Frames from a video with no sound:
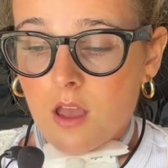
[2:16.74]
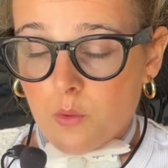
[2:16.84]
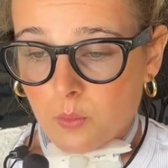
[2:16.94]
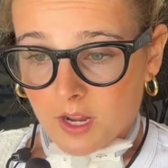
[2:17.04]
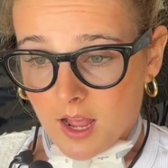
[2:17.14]

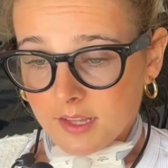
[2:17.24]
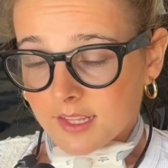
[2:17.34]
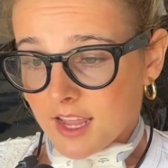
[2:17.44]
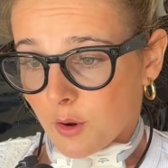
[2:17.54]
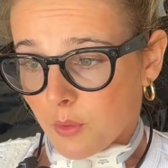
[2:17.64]
When I got to
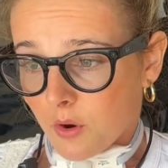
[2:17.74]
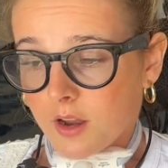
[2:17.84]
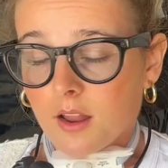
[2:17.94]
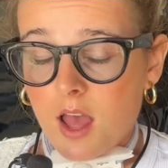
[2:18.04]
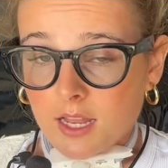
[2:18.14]
the airport,
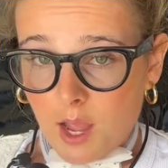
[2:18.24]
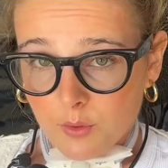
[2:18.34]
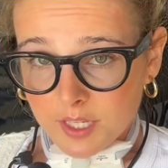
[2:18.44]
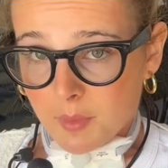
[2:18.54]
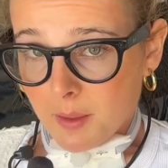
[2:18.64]
I was
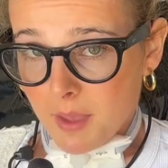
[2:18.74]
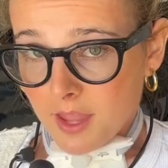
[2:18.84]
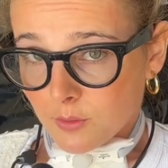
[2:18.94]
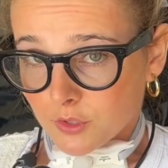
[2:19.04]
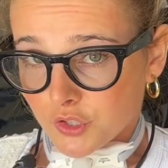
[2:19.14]
in my
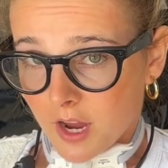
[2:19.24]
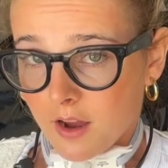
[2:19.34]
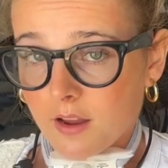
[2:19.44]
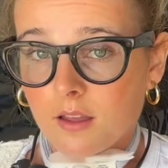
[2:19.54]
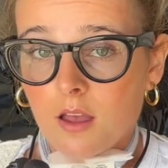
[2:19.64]
manual chair,
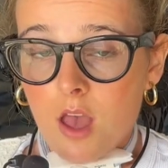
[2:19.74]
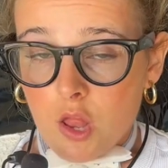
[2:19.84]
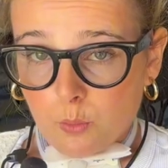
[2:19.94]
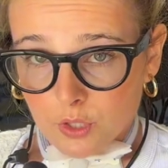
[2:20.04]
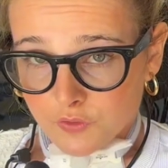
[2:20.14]

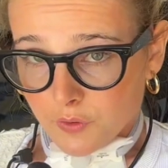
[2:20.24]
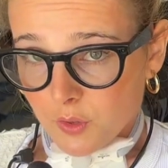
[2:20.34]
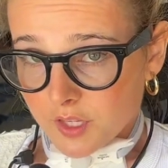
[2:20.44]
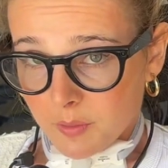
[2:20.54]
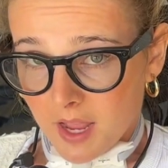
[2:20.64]
which folds
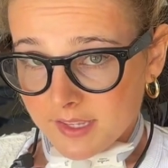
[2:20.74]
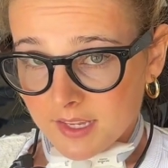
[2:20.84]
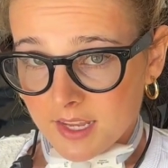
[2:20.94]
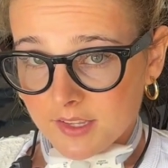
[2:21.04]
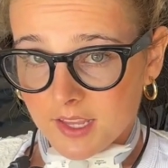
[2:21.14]
up nice and
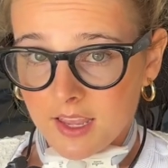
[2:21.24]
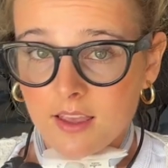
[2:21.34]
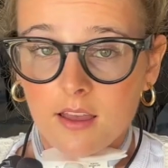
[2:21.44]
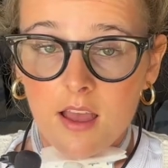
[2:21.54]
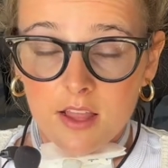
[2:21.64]
easy.
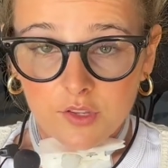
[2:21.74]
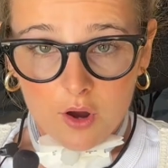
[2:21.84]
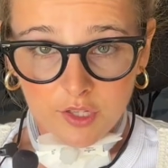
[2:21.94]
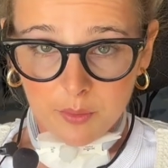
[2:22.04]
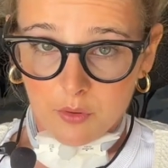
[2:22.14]
It's
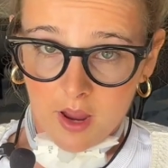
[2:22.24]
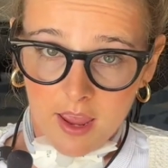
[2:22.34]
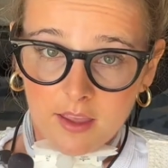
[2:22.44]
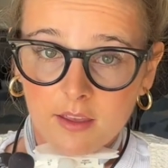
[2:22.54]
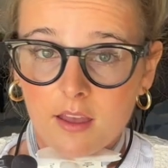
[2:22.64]
hard to
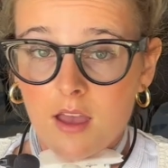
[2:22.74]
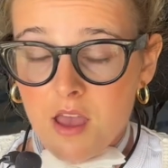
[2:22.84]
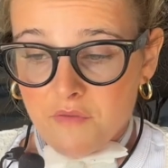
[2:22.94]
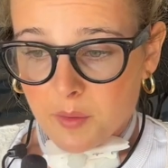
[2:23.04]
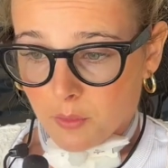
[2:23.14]
break.
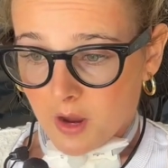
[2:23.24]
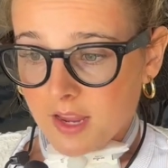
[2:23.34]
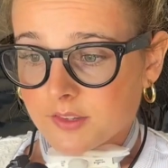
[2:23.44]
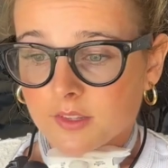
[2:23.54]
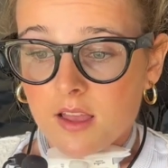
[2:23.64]
If it
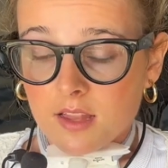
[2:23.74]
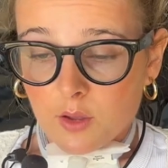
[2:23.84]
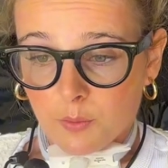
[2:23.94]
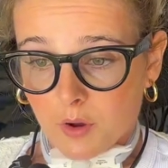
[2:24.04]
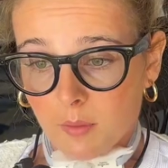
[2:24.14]
breaks, it
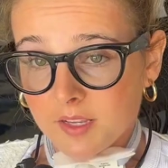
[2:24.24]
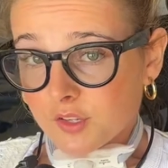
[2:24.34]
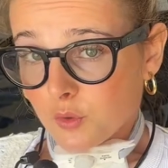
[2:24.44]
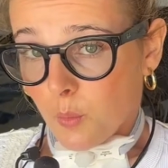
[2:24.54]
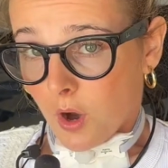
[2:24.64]
would probably
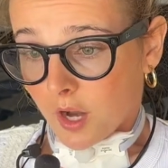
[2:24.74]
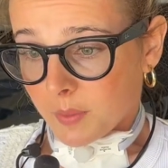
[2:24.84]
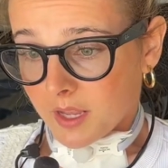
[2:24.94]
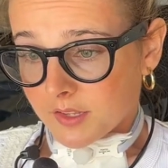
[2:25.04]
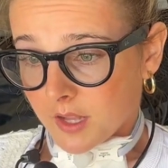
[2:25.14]
still work
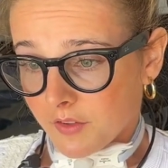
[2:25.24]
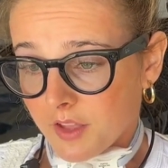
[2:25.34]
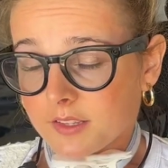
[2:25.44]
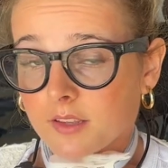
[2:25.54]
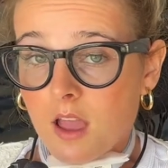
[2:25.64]
because none of
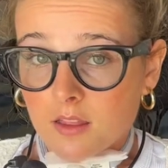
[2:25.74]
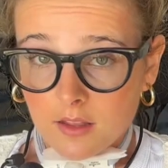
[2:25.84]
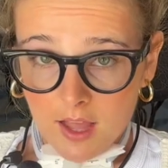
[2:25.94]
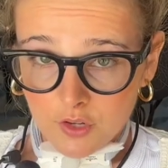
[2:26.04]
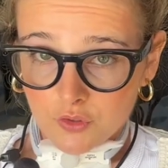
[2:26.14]
it's
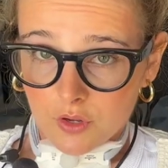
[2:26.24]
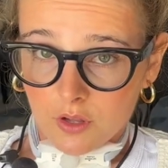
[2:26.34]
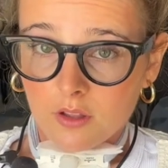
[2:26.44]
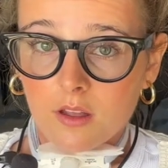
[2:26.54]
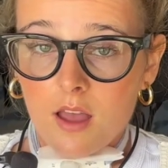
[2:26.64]
electrical.
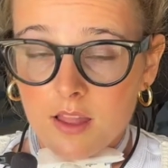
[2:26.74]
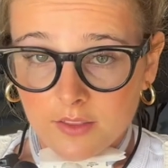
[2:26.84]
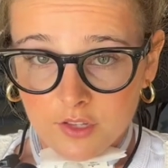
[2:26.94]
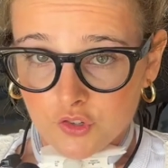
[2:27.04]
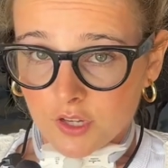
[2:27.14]

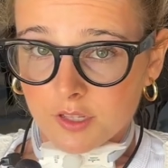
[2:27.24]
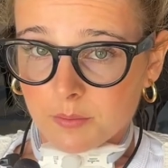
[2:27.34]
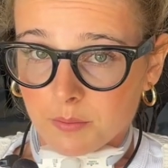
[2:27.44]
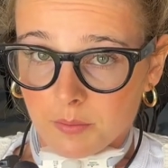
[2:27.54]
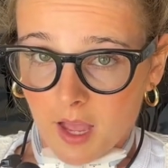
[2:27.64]
It's just,
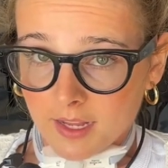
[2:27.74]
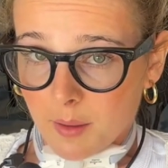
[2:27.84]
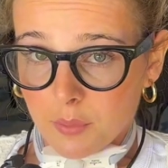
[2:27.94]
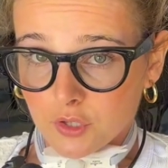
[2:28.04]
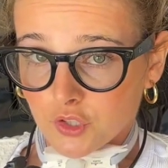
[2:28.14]
I get
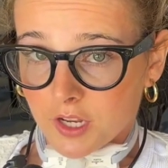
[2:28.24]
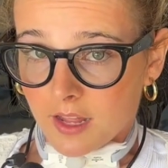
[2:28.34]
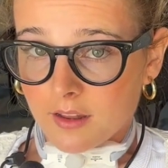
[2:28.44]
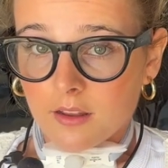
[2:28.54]
pushed in it.